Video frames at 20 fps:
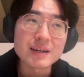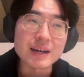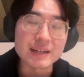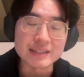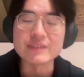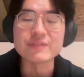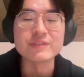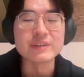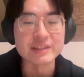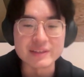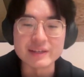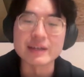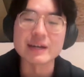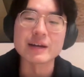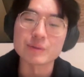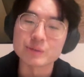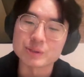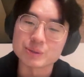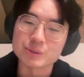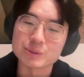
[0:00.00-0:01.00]
I definitely think
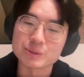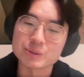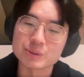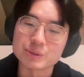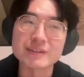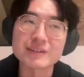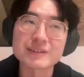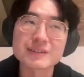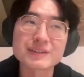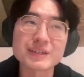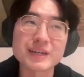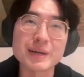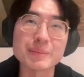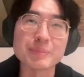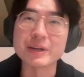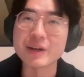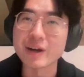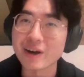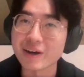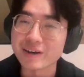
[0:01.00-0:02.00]
I was working a
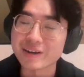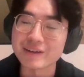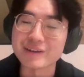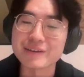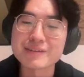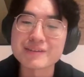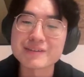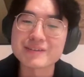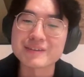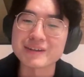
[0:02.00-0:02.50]
bit harder